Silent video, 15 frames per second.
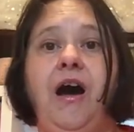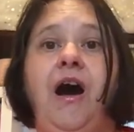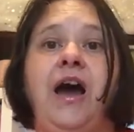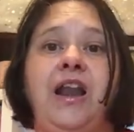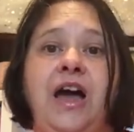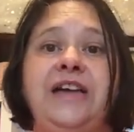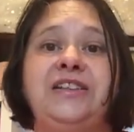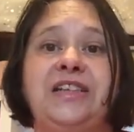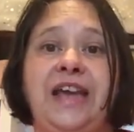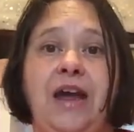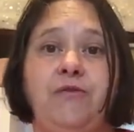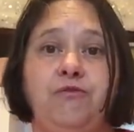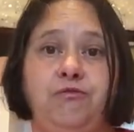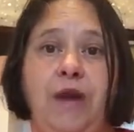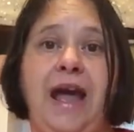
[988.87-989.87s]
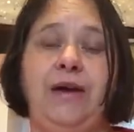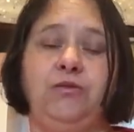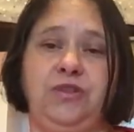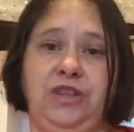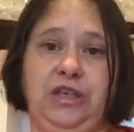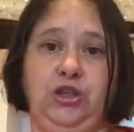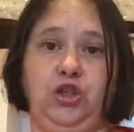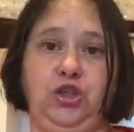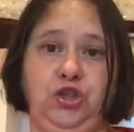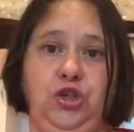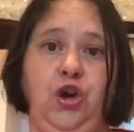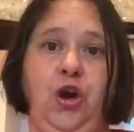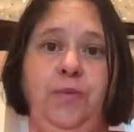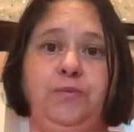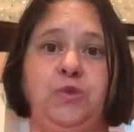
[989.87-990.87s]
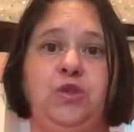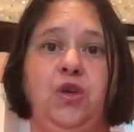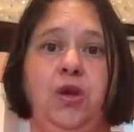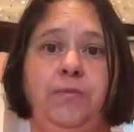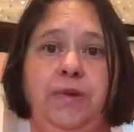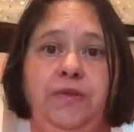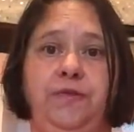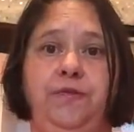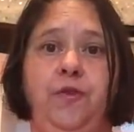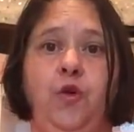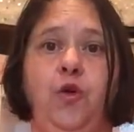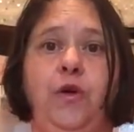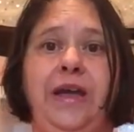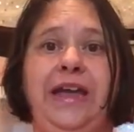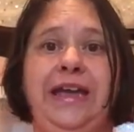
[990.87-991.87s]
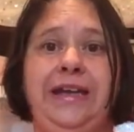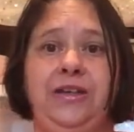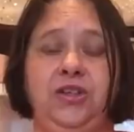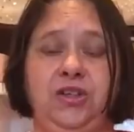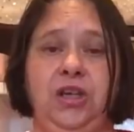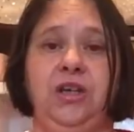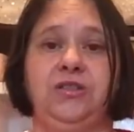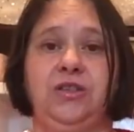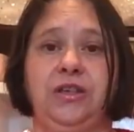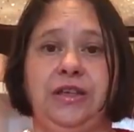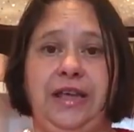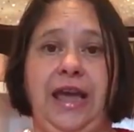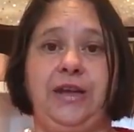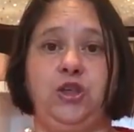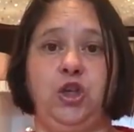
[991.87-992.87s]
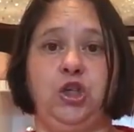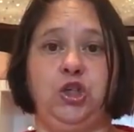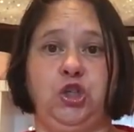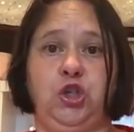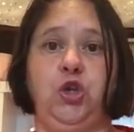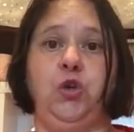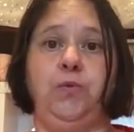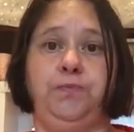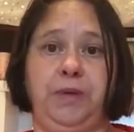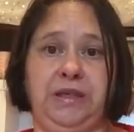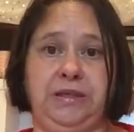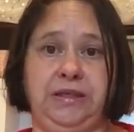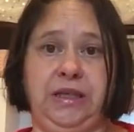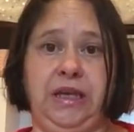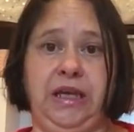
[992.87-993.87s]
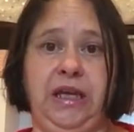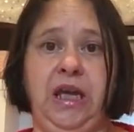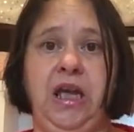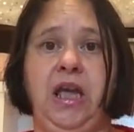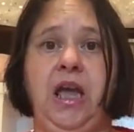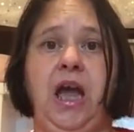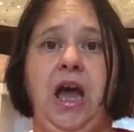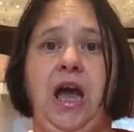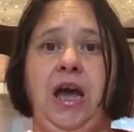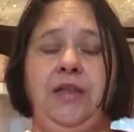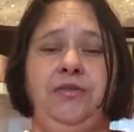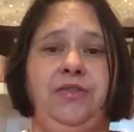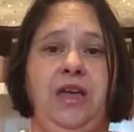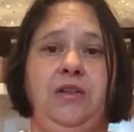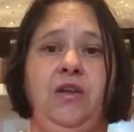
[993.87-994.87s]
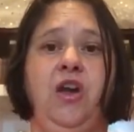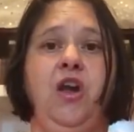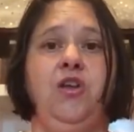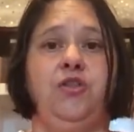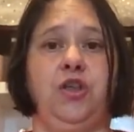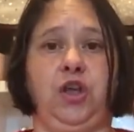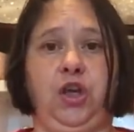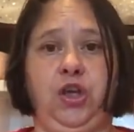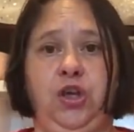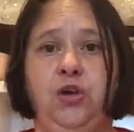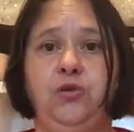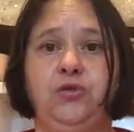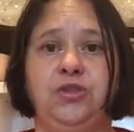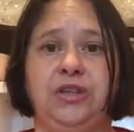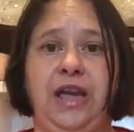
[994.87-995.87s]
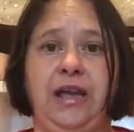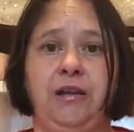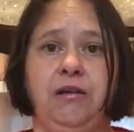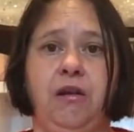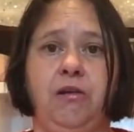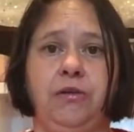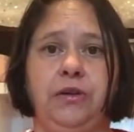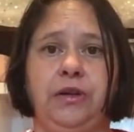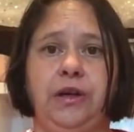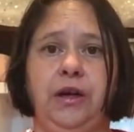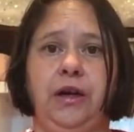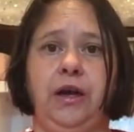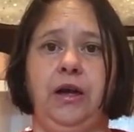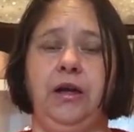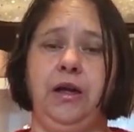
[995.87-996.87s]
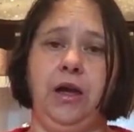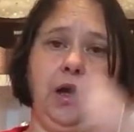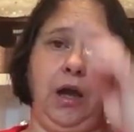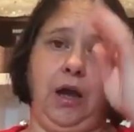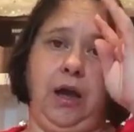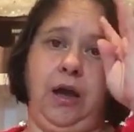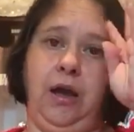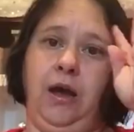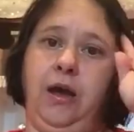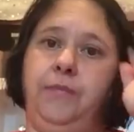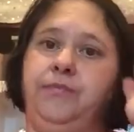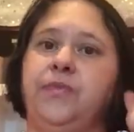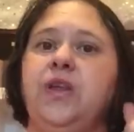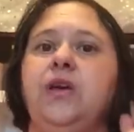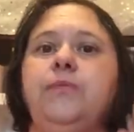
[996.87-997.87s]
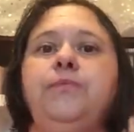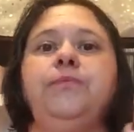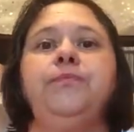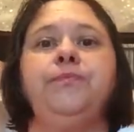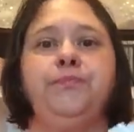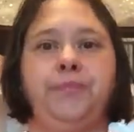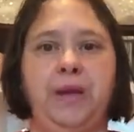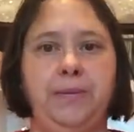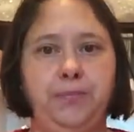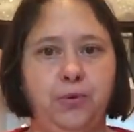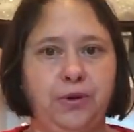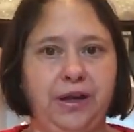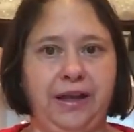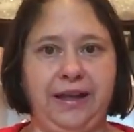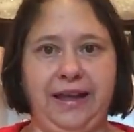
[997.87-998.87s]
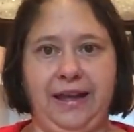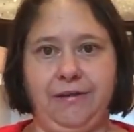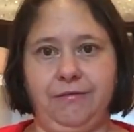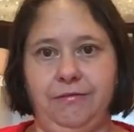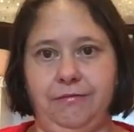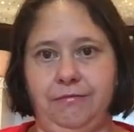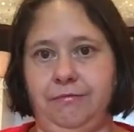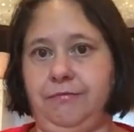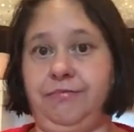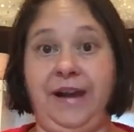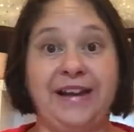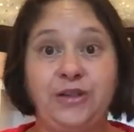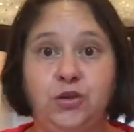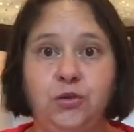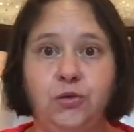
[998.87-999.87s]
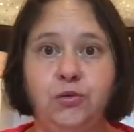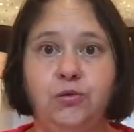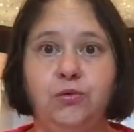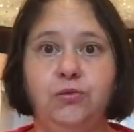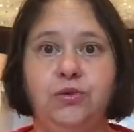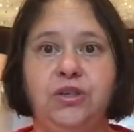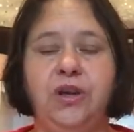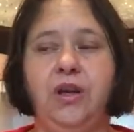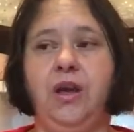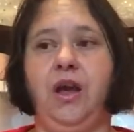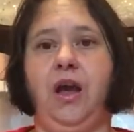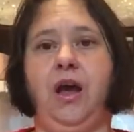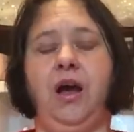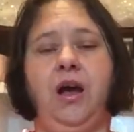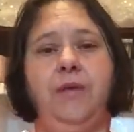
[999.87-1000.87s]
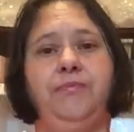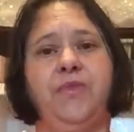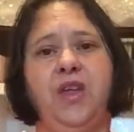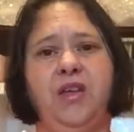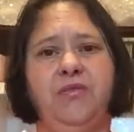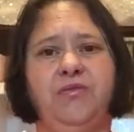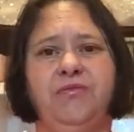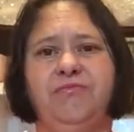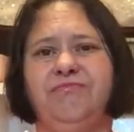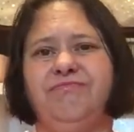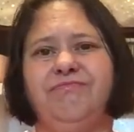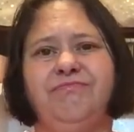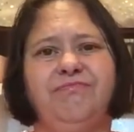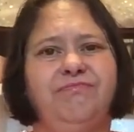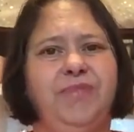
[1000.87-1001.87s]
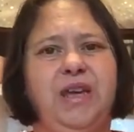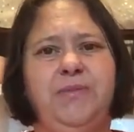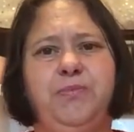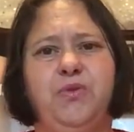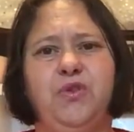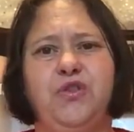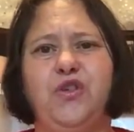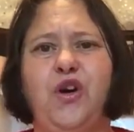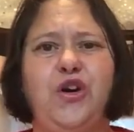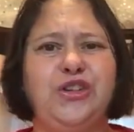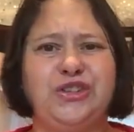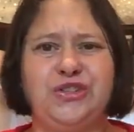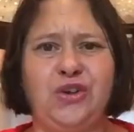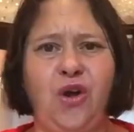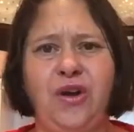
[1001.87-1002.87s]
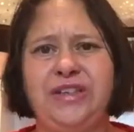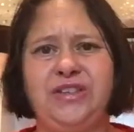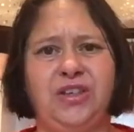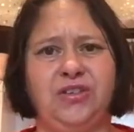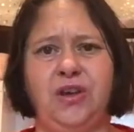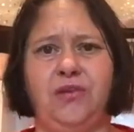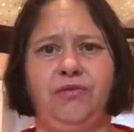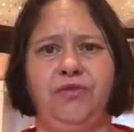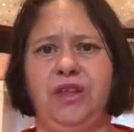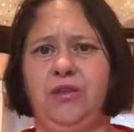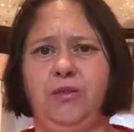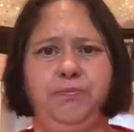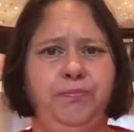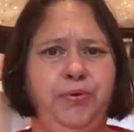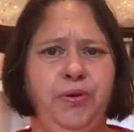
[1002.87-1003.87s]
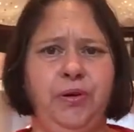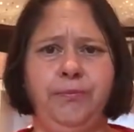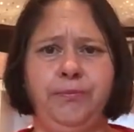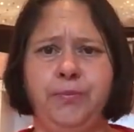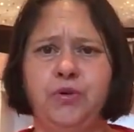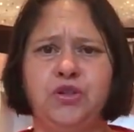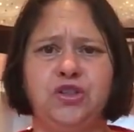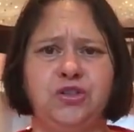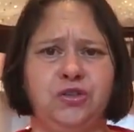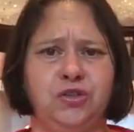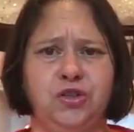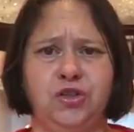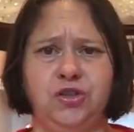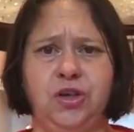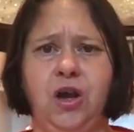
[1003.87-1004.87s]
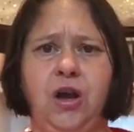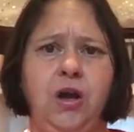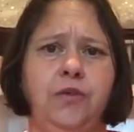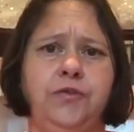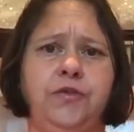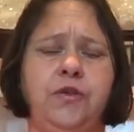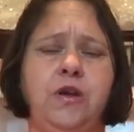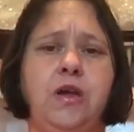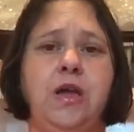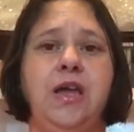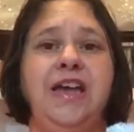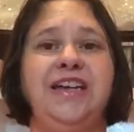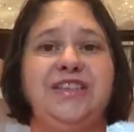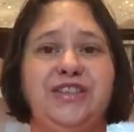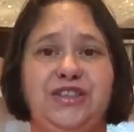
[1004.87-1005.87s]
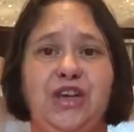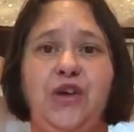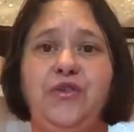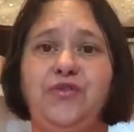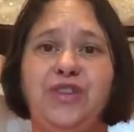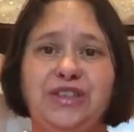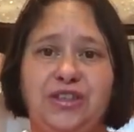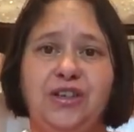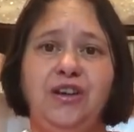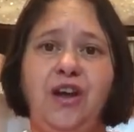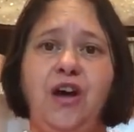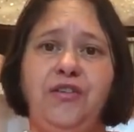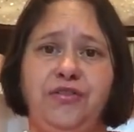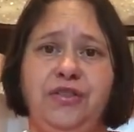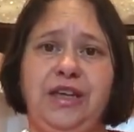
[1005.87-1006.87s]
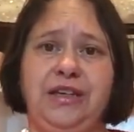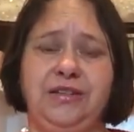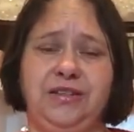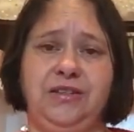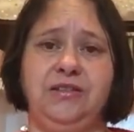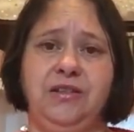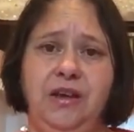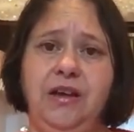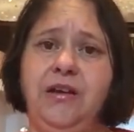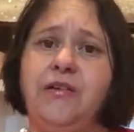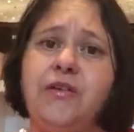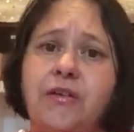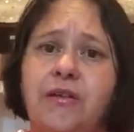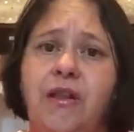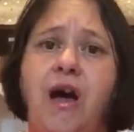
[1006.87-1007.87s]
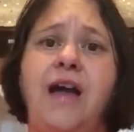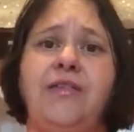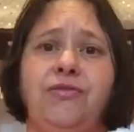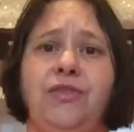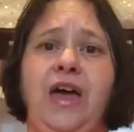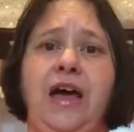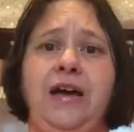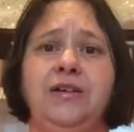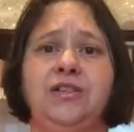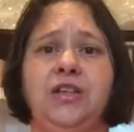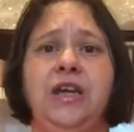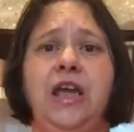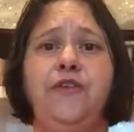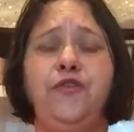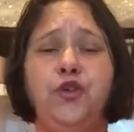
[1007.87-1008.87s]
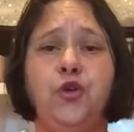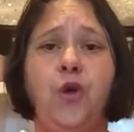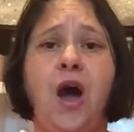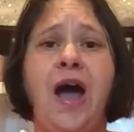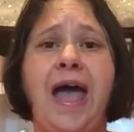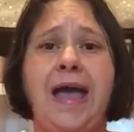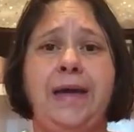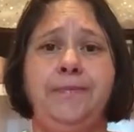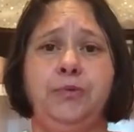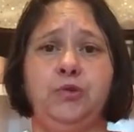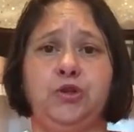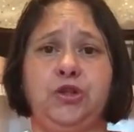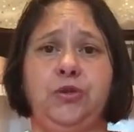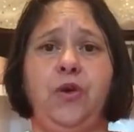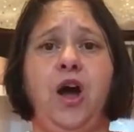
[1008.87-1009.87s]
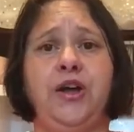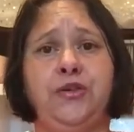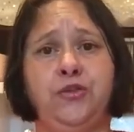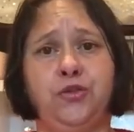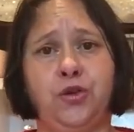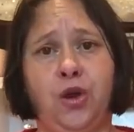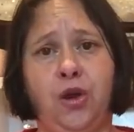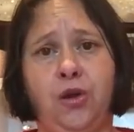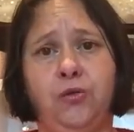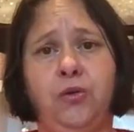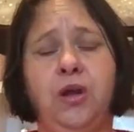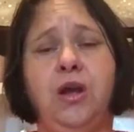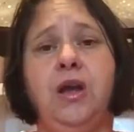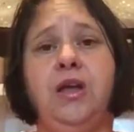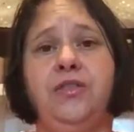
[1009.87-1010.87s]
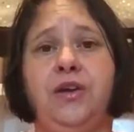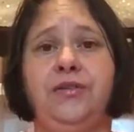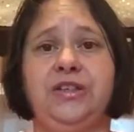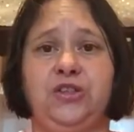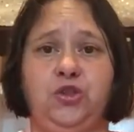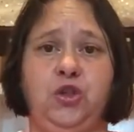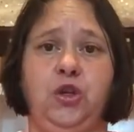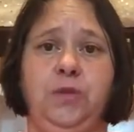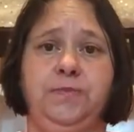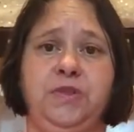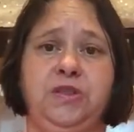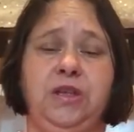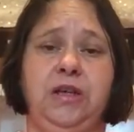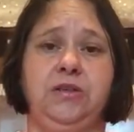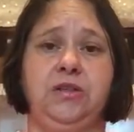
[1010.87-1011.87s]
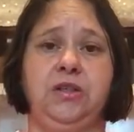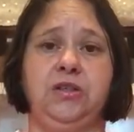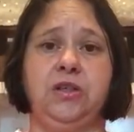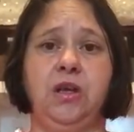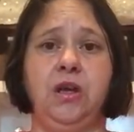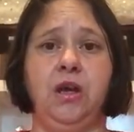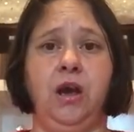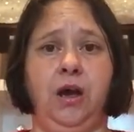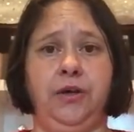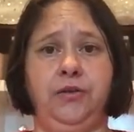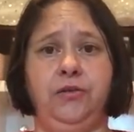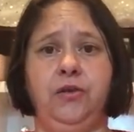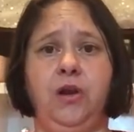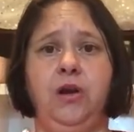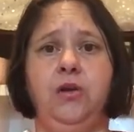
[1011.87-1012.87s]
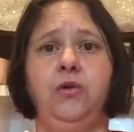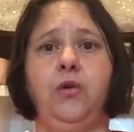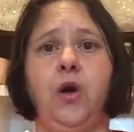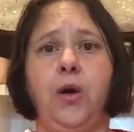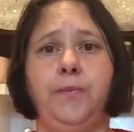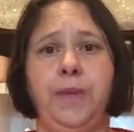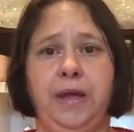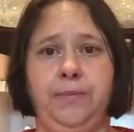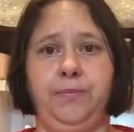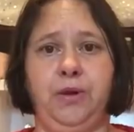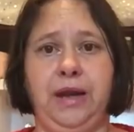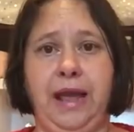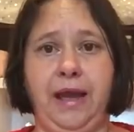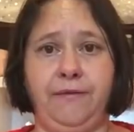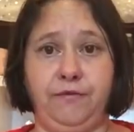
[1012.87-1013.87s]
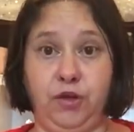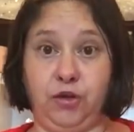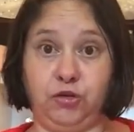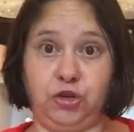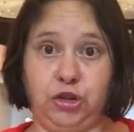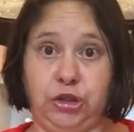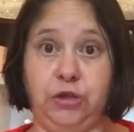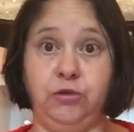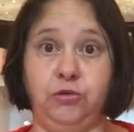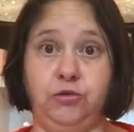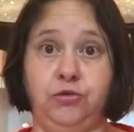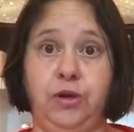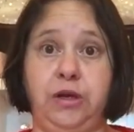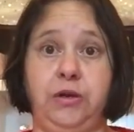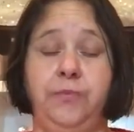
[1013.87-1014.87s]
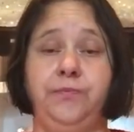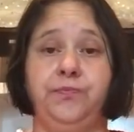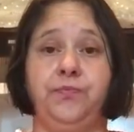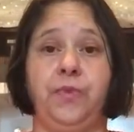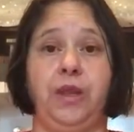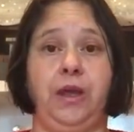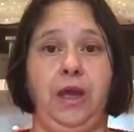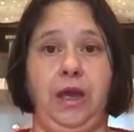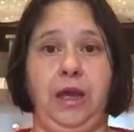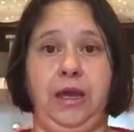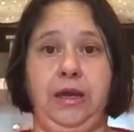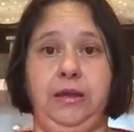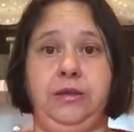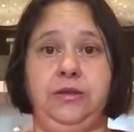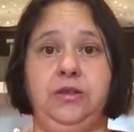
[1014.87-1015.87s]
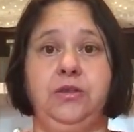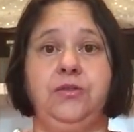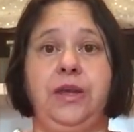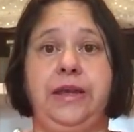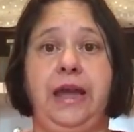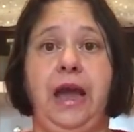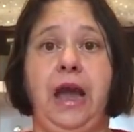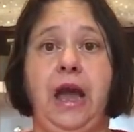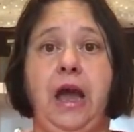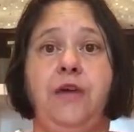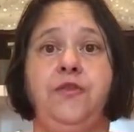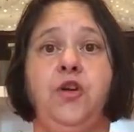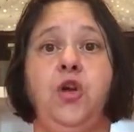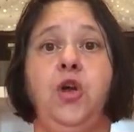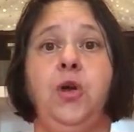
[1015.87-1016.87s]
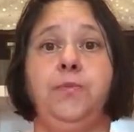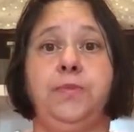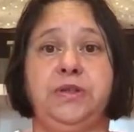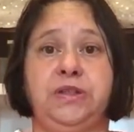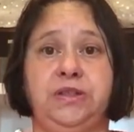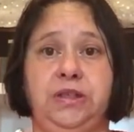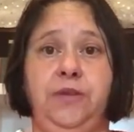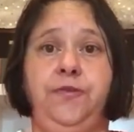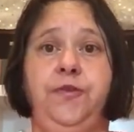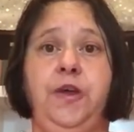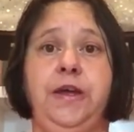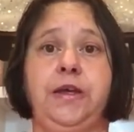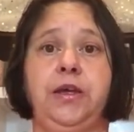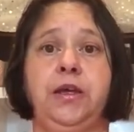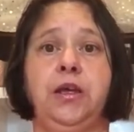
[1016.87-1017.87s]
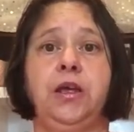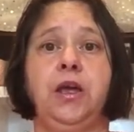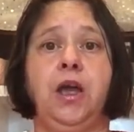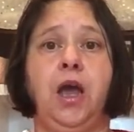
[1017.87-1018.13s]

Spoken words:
I like to get round these shops before it does get too busy, and then the queues get longer, people can get rattled, and people are not as nice, I don't think, the push and shove. So there's a lot of things like that. If you are able to, I know there is circumstances, I know people have young children and they have specific